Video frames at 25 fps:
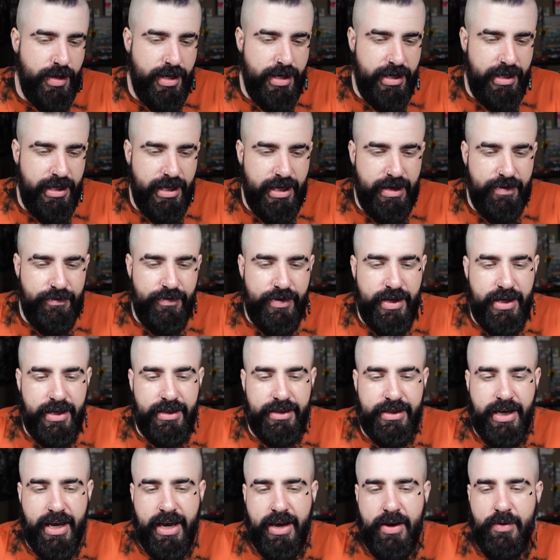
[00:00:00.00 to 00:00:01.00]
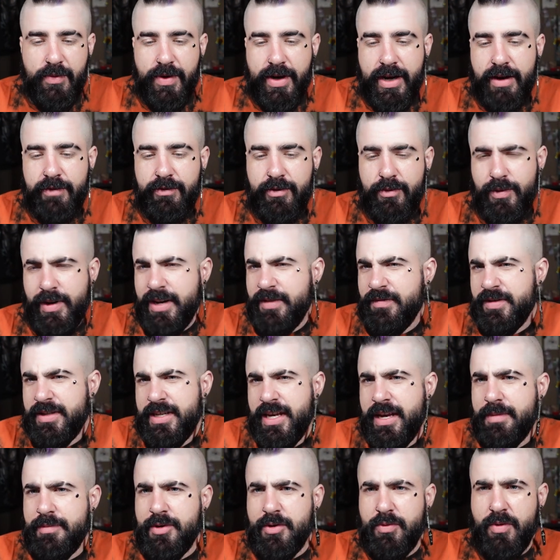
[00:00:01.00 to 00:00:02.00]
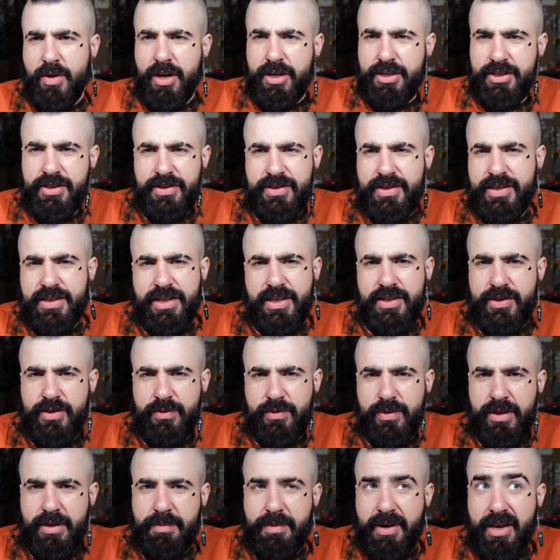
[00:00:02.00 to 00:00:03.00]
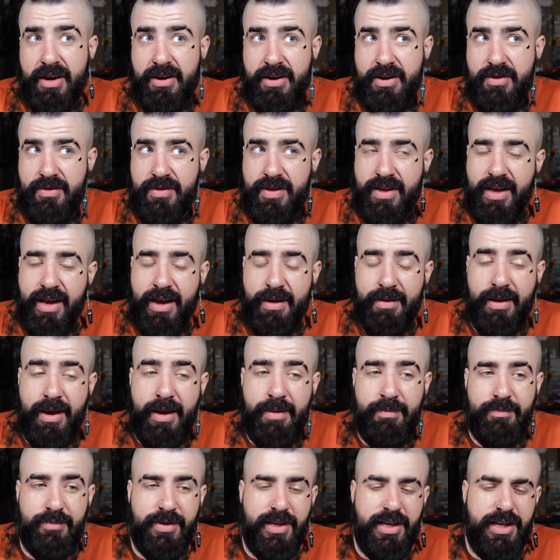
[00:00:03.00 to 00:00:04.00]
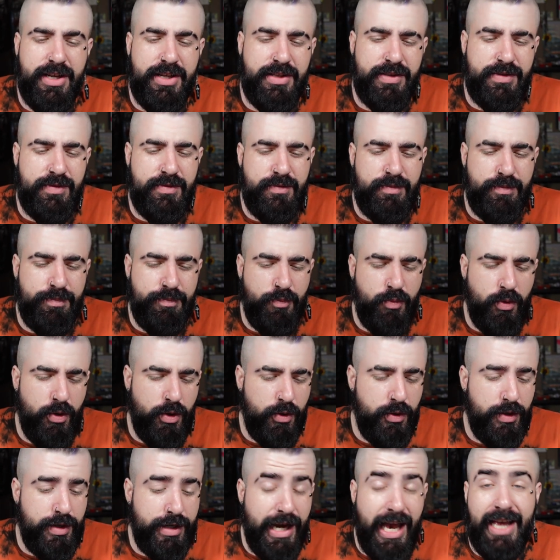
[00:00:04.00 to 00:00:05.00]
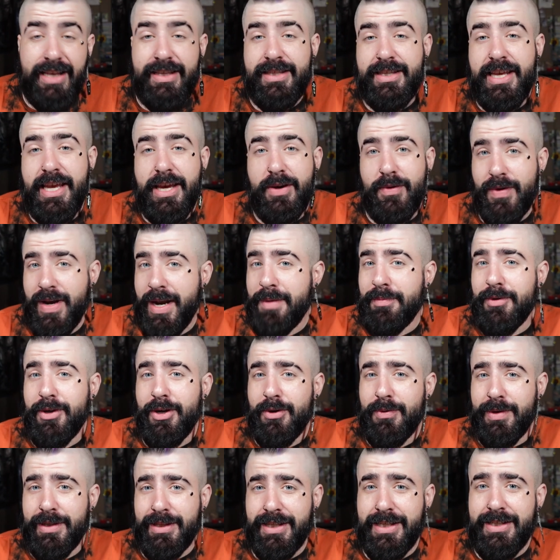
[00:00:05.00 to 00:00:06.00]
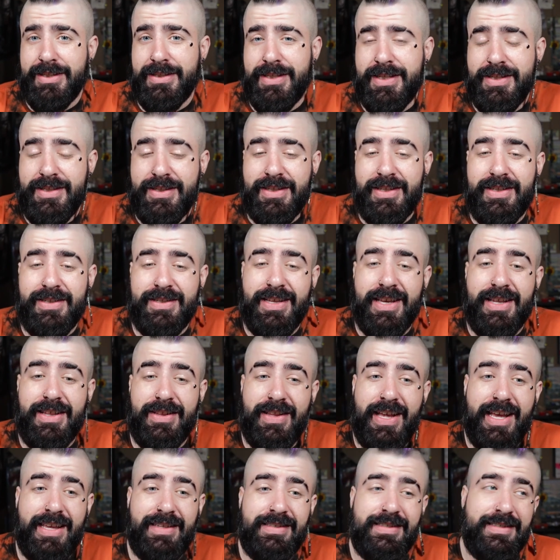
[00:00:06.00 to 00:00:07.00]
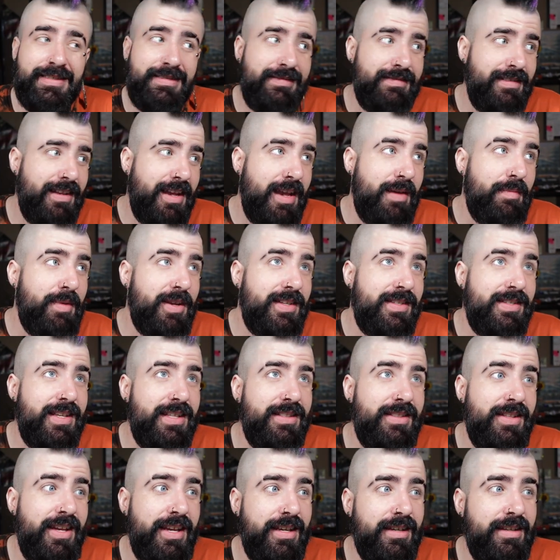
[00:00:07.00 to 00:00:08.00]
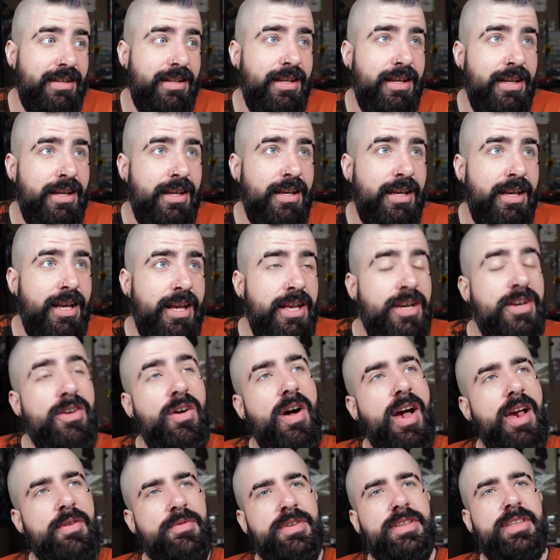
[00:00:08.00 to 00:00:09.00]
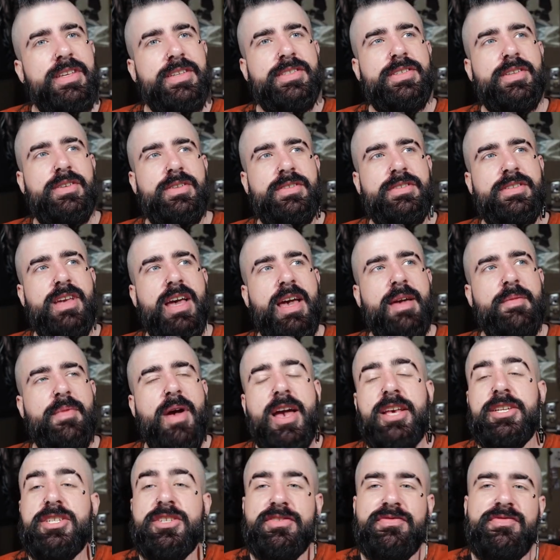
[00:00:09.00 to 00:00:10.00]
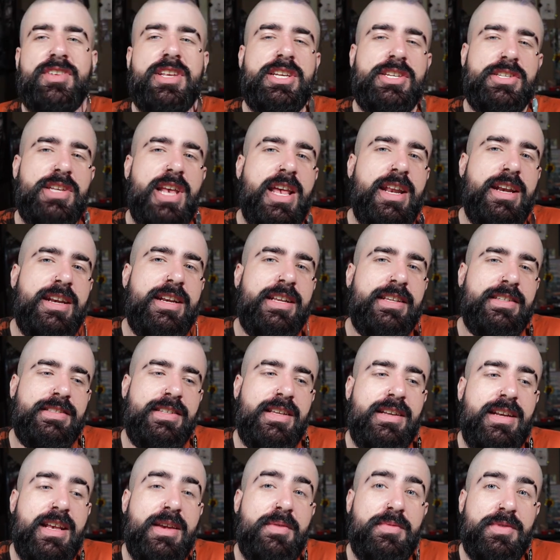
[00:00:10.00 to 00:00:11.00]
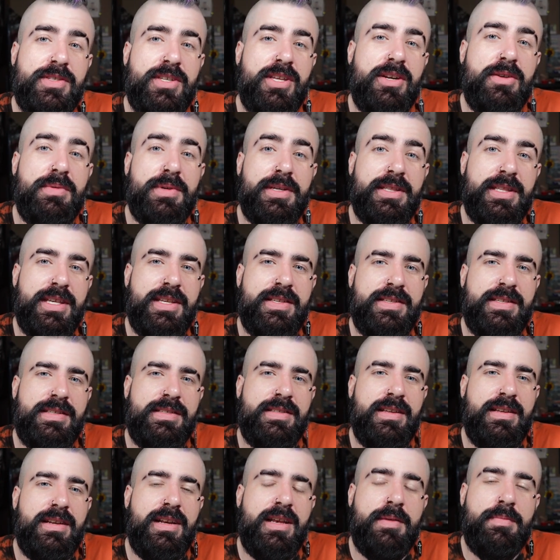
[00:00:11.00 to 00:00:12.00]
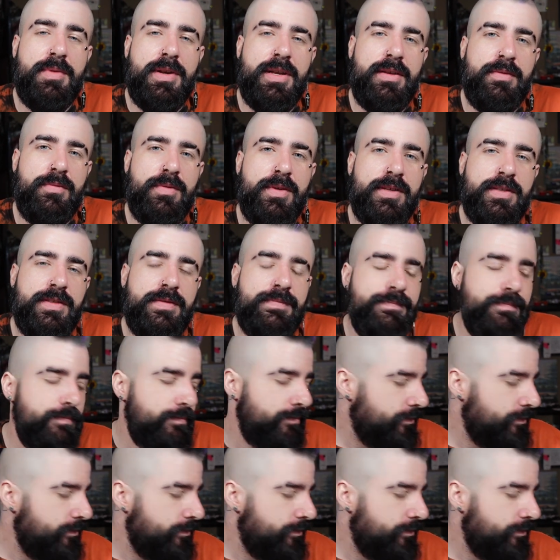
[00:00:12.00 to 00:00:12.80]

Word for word: week, evening, day, whatever, whatever time you watch this. It doesn't really matter. I know I, am gonna work on not saying when I'm gonna release these because uh, last time I said like, no, I released it on time. I just finished editing Sunday and was gonna release it Sunday, but it was